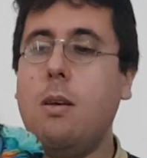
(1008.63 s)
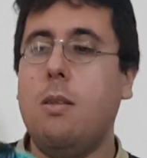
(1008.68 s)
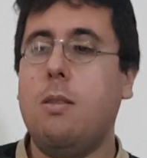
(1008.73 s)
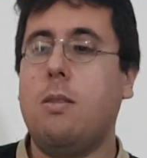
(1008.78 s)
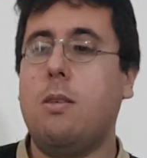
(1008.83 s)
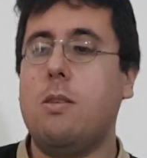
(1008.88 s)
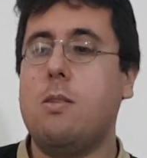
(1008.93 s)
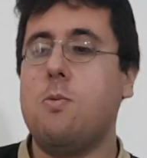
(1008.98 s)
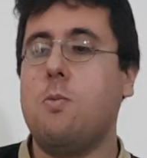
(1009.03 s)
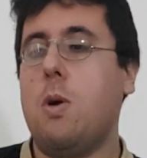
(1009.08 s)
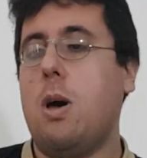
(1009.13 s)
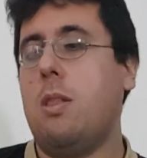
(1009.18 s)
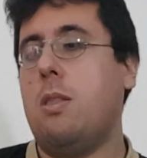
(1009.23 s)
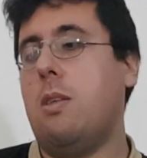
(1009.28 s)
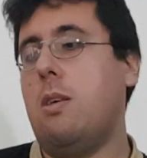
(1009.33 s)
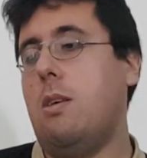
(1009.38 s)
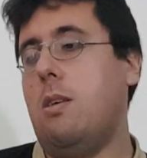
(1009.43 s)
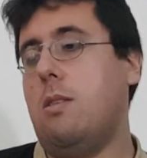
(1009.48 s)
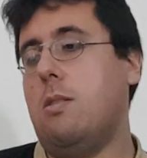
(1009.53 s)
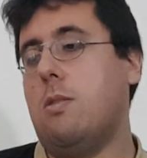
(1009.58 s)
This
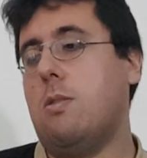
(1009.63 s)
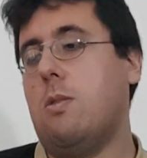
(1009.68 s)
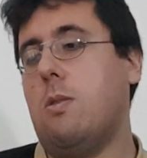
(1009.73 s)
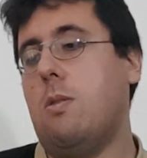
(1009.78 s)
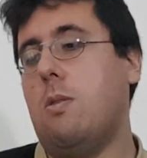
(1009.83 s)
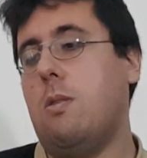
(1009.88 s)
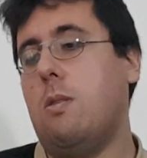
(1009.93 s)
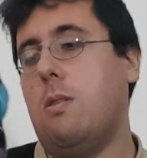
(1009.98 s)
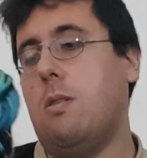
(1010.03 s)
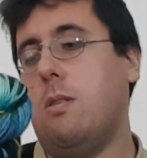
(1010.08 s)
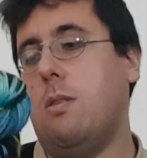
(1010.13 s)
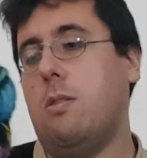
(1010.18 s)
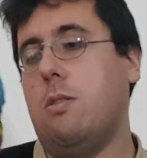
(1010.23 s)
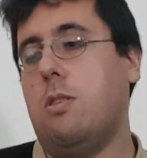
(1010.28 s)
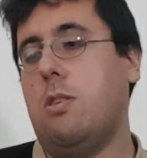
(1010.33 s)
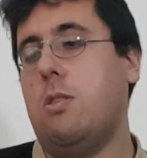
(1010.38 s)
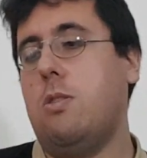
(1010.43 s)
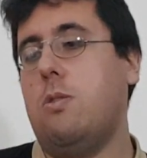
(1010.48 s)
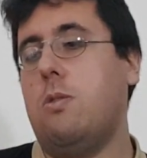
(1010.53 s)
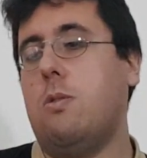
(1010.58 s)
one is called
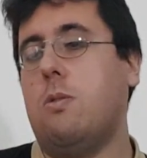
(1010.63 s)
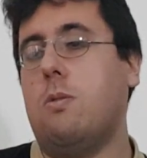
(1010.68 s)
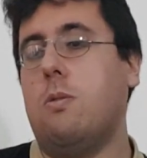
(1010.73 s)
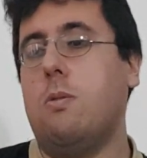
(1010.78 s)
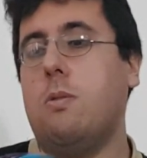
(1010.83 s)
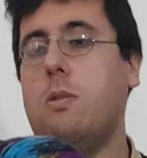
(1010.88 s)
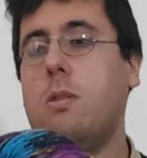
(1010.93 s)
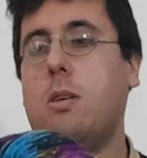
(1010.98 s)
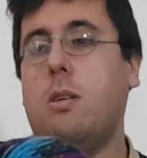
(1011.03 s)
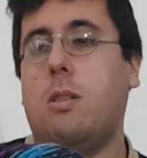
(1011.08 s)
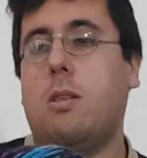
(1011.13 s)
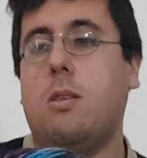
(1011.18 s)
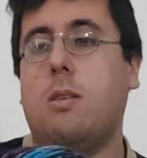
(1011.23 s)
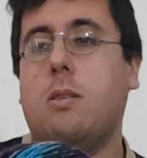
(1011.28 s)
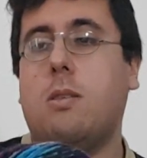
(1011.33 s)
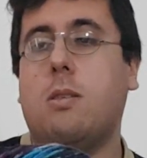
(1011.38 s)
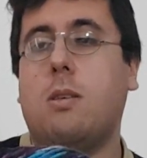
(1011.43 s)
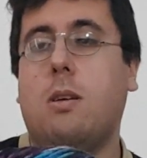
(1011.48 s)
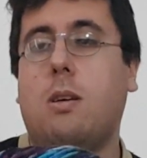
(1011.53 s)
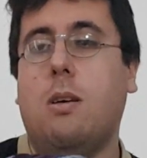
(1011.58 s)
Shinjuku. It
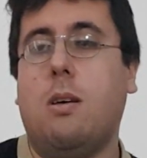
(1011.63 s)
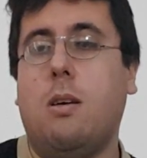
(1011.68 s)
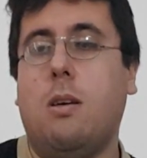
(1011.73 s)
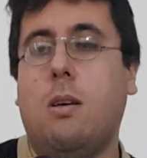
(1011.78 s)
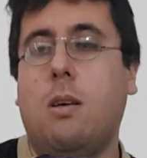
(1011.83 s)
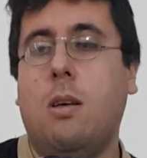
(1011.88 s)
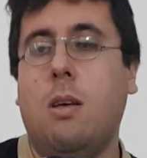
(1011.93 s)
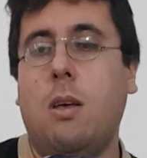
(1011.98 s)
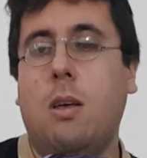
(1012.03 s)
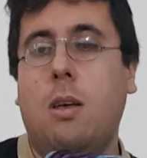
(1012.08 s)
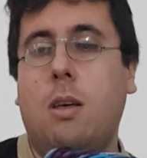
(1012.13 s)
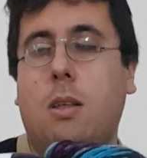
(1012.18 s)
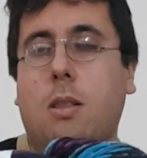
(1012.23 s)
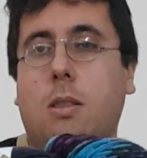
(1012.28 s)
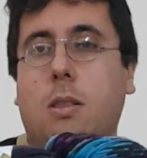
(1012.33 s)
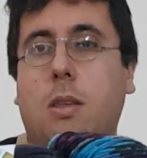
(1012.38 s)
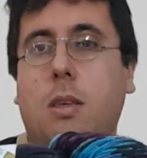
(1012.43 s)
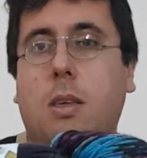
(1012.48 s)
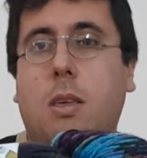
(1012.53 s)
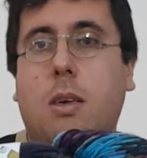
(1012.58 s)
is a
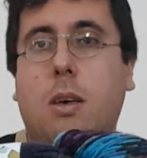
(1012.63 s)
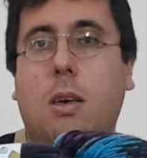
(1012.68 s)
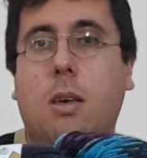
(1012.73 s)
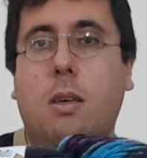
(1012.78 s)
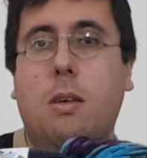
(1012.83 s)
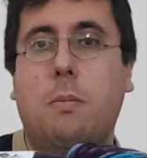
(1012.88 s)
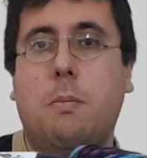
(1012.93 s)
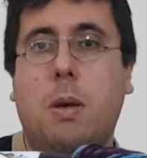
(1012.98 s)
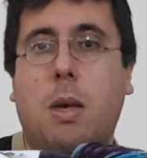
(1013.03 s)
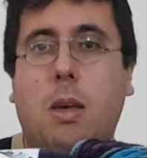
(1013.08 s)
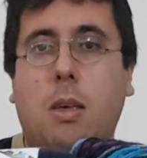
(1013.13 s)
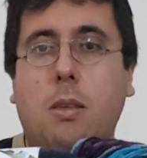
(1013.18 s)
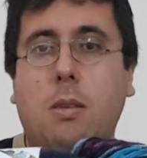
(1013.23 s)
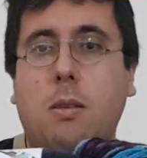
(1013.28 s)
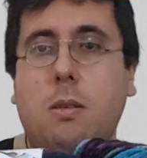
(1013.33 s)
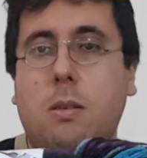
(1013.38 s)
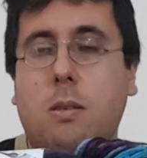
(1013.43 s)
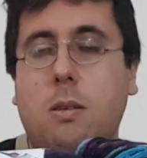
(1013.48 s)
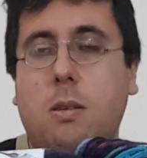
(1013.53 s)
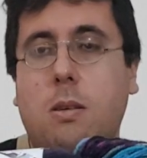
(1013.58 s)
DK
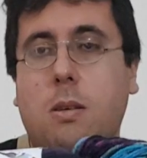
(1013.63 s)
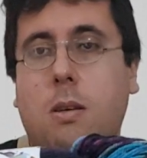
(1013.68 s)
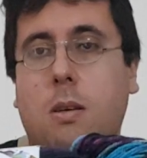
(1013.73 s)
base